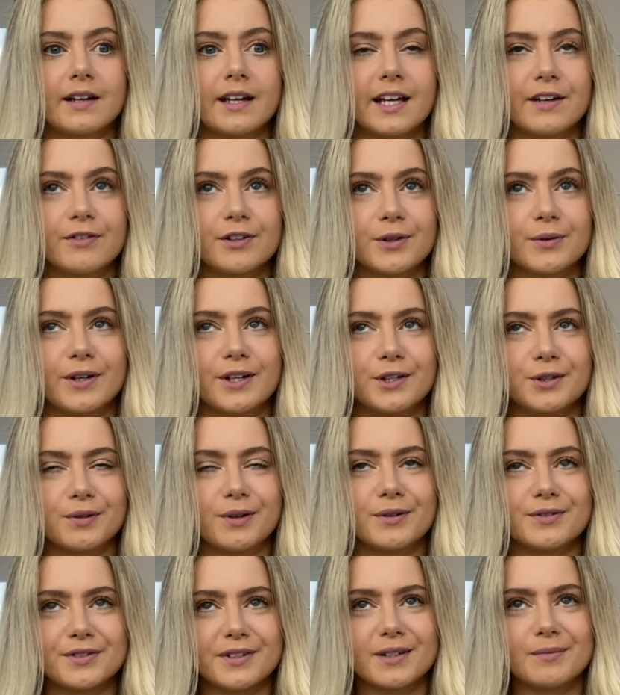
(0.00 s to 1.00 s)
Even though I knew I
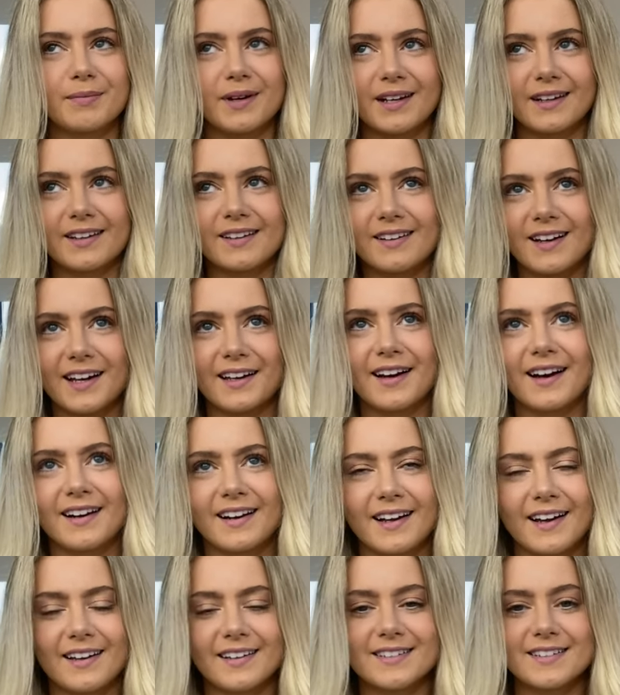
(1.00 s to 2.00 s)
was gonna make it, I kind of
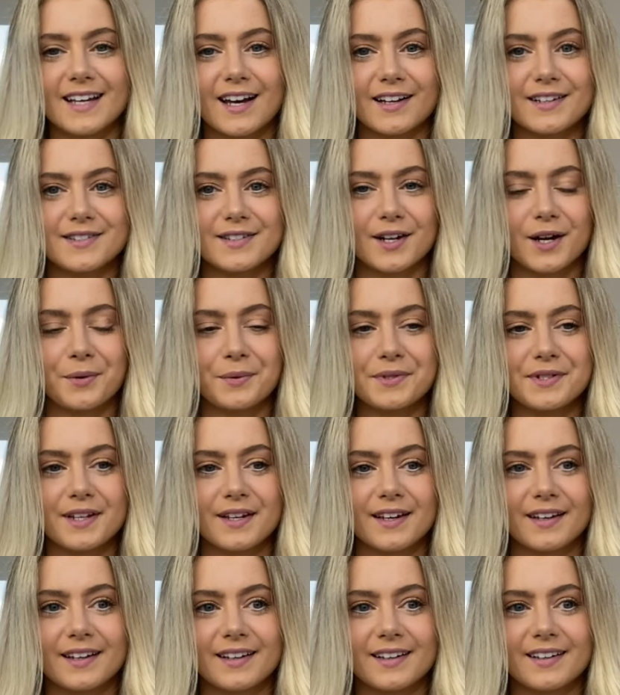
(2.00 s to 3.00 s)
had doubts that I was
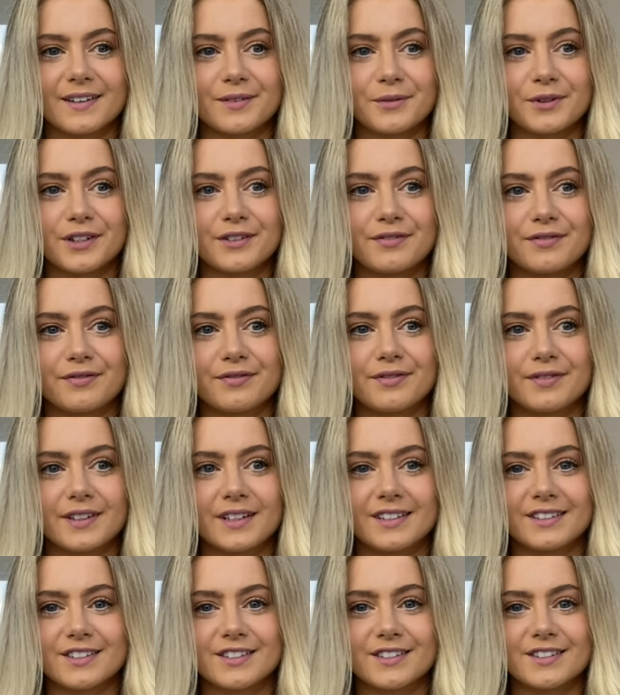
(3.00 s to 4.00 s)
like, what if
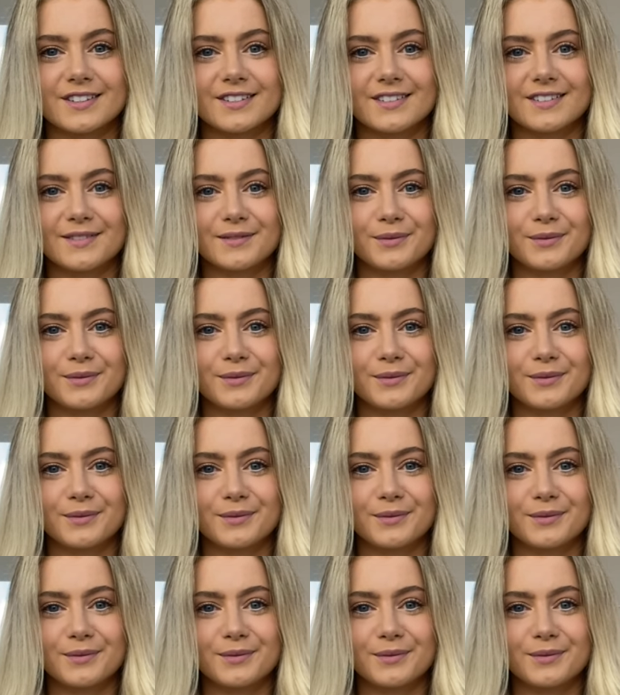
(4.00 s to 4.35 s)
it just,